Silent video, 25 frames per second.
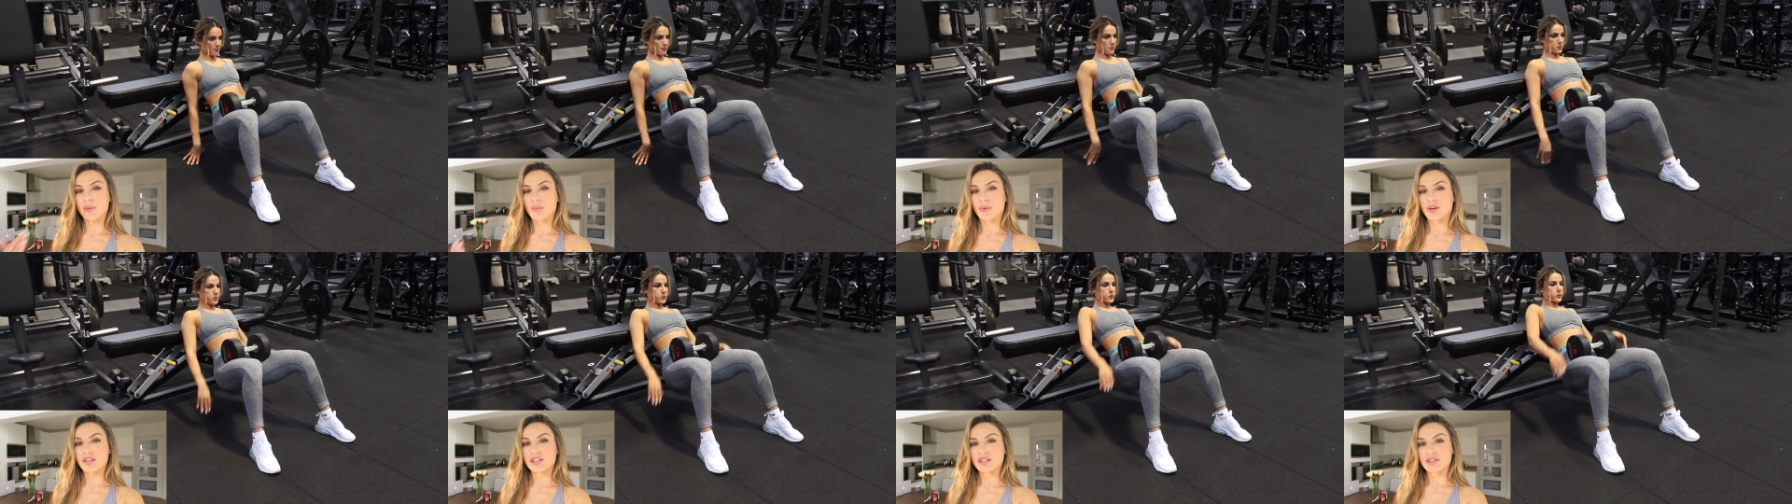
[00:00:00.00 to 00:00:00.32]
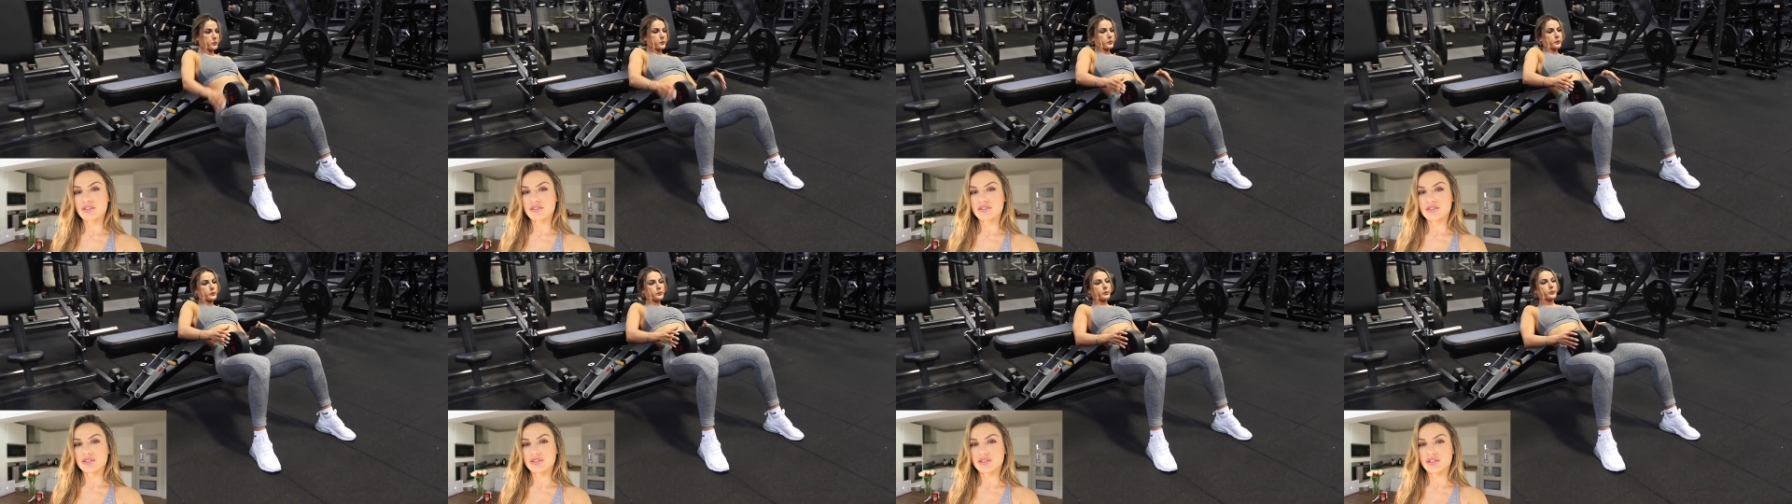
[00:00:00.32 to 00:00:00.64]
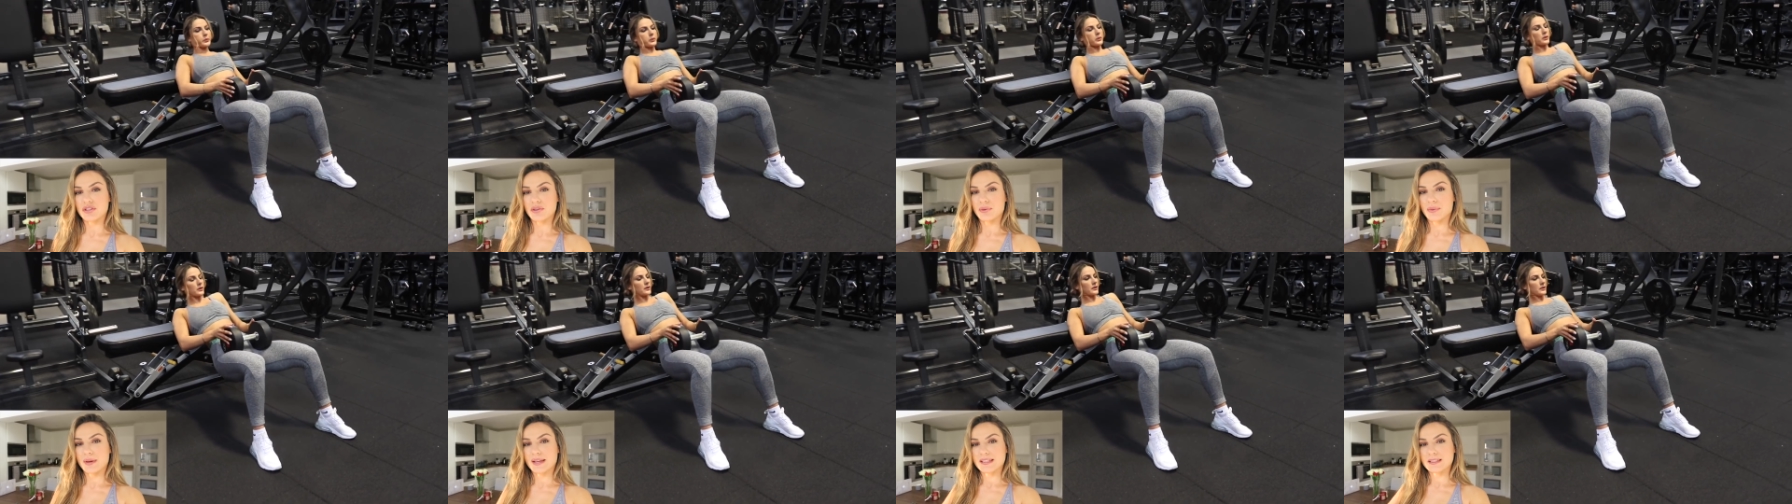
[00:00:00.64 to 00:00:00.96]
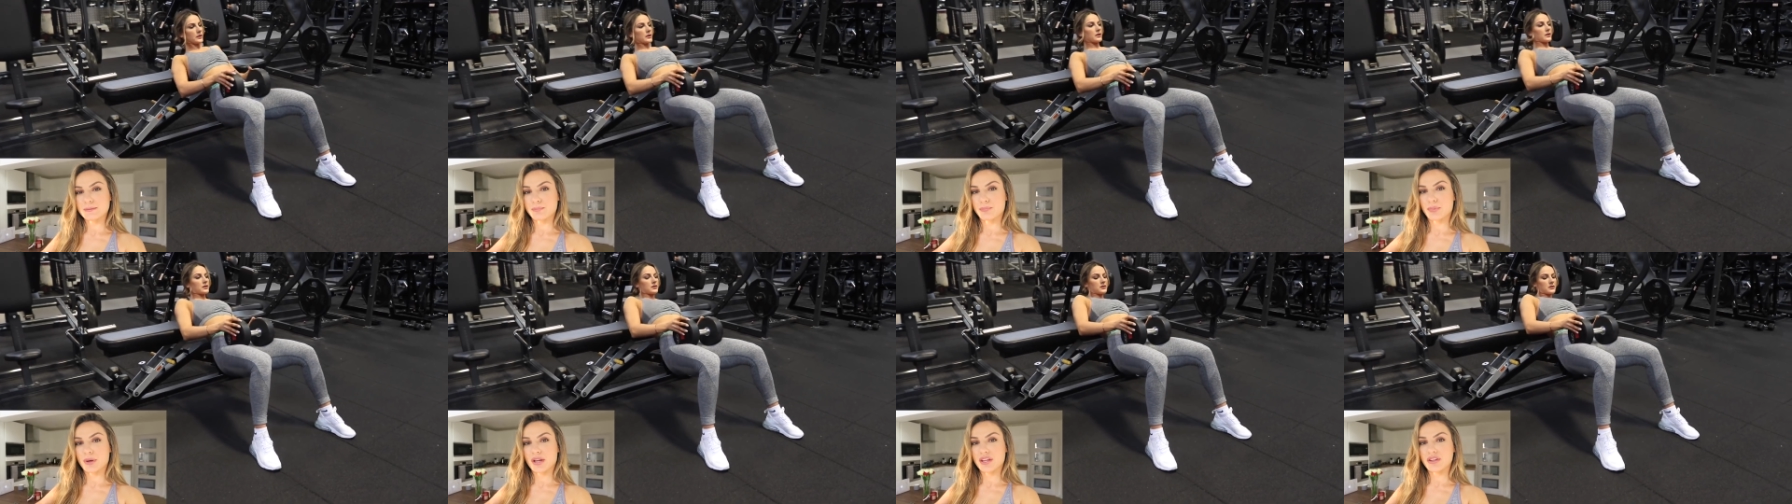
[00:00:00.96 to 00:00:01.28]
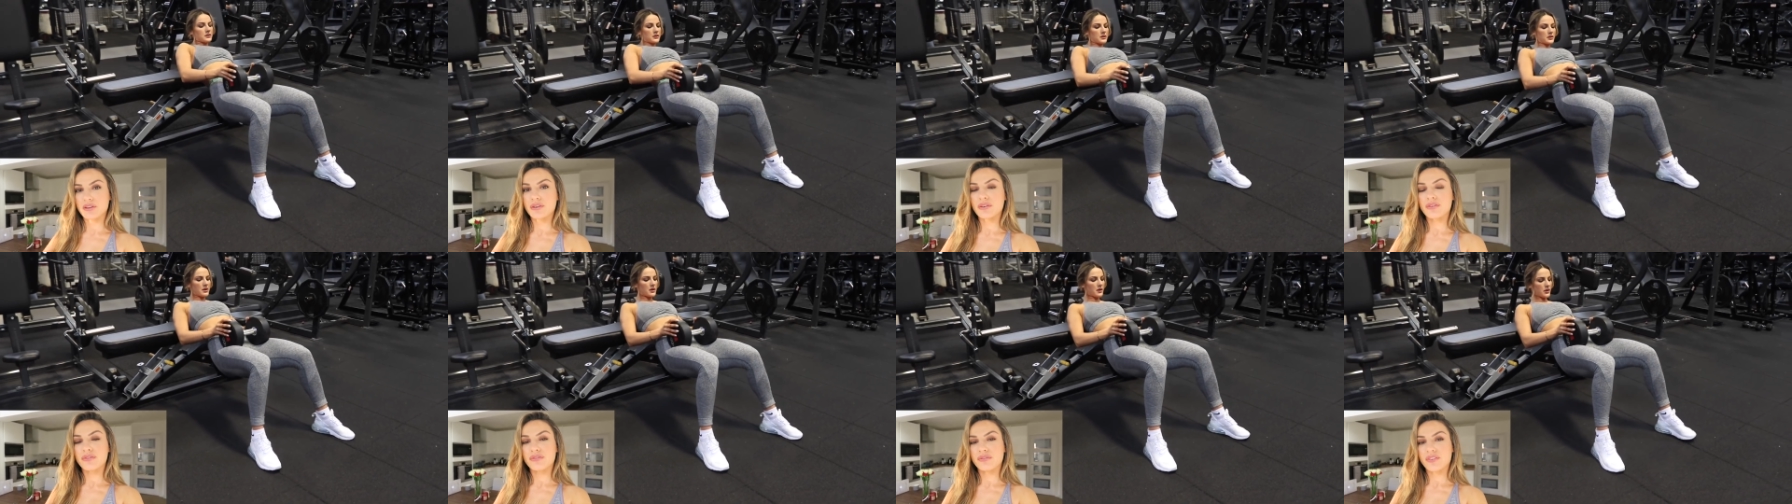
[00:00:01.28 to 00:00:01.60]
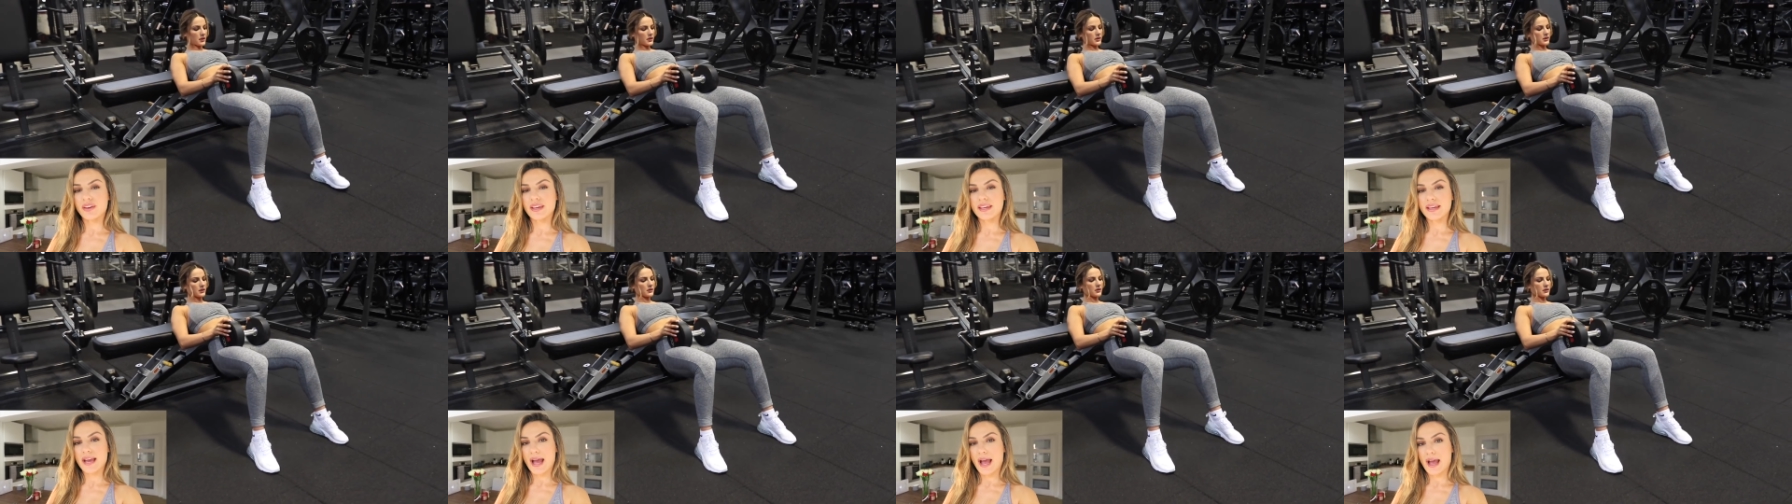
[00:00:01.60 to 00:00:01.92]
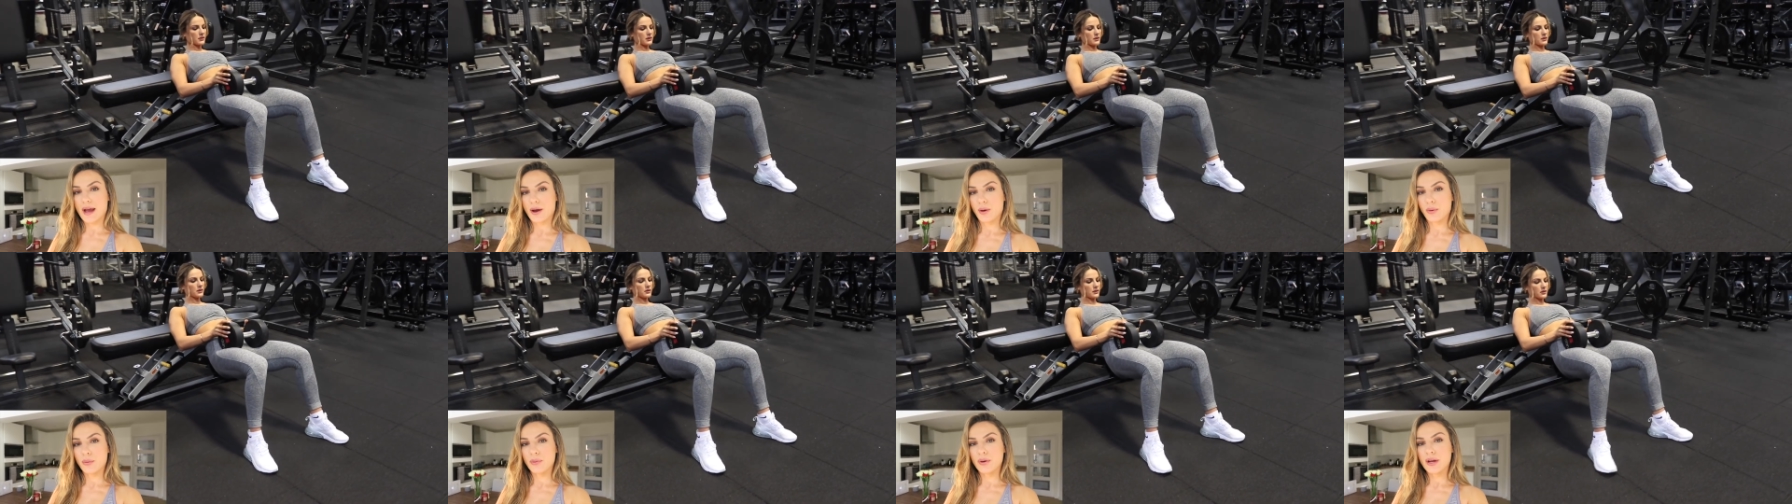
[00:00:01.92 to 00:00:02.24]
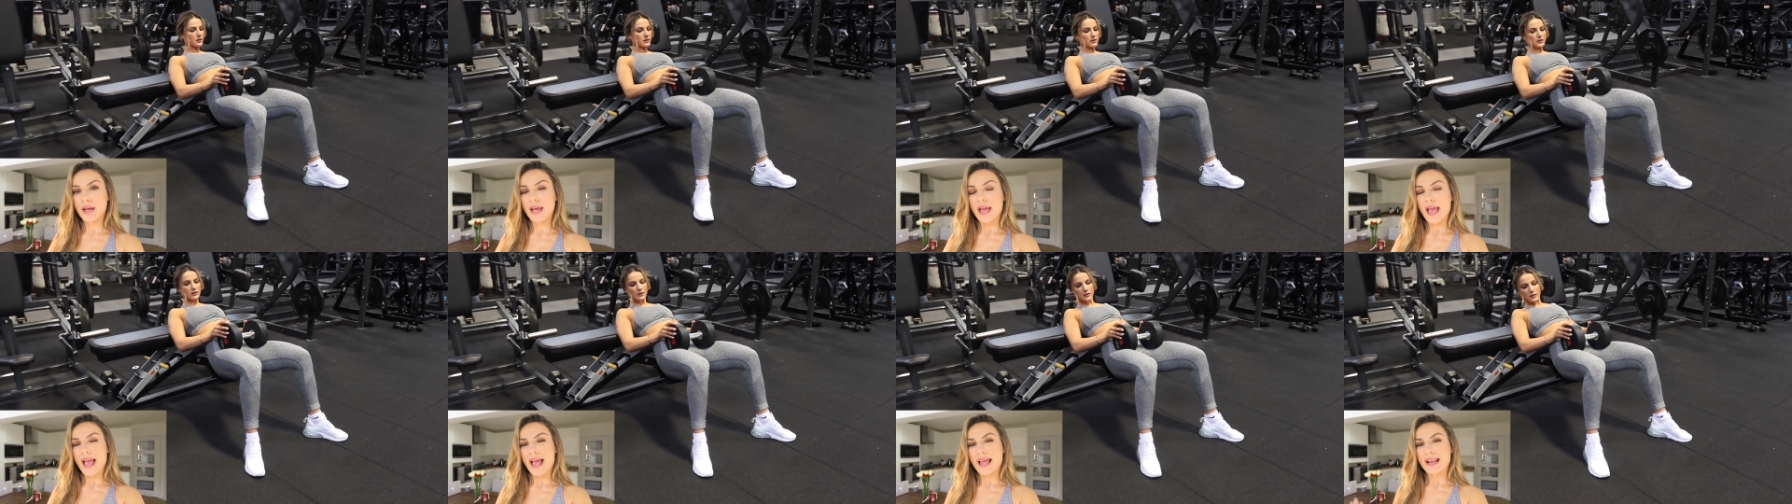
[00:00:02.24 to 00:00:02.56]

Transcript: I want you to do is bring your feet out